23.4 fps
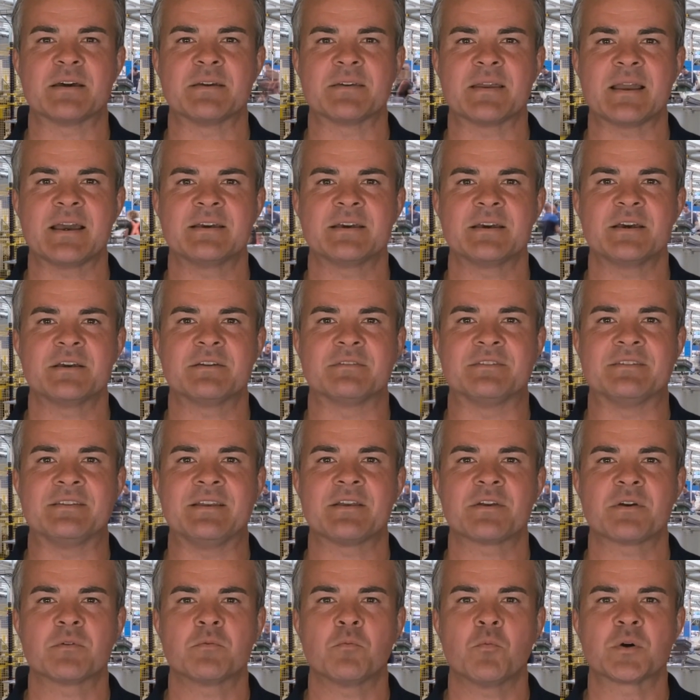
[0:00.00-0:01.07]
need to
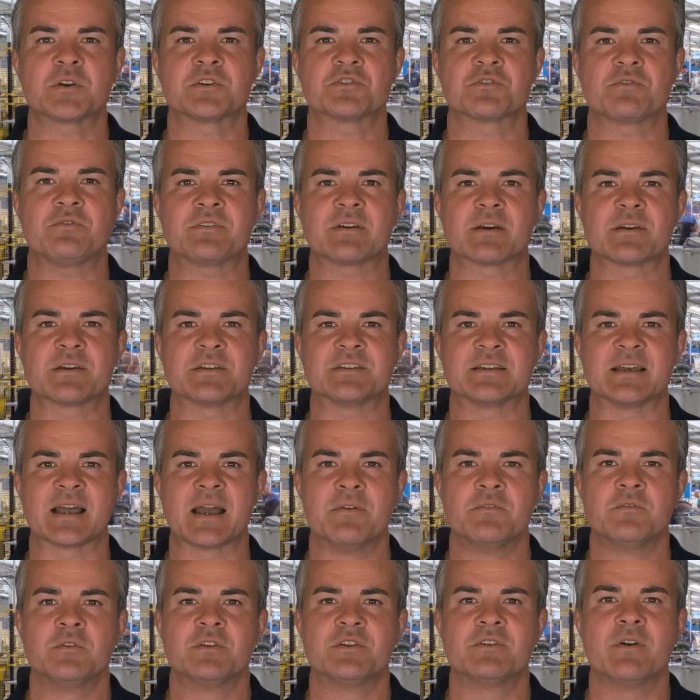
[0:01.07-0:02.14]
consider when choosing a
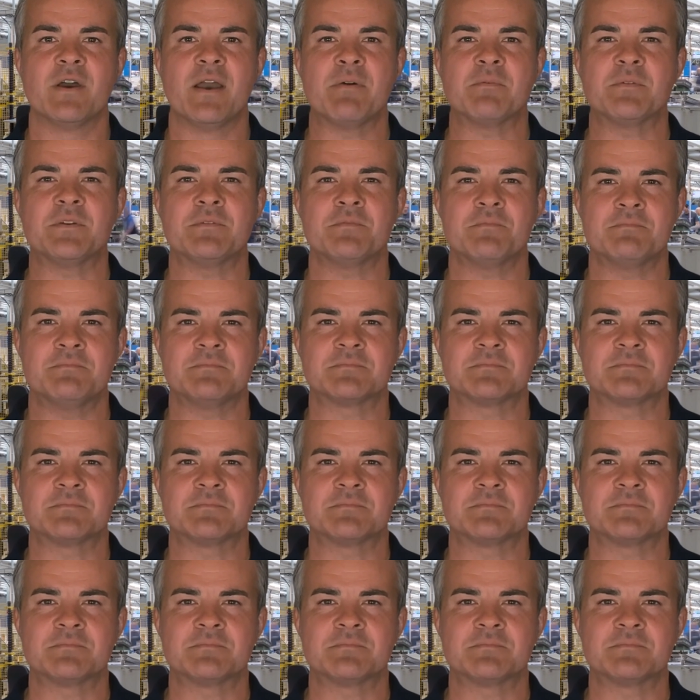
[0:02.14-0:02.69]
staffless lobby.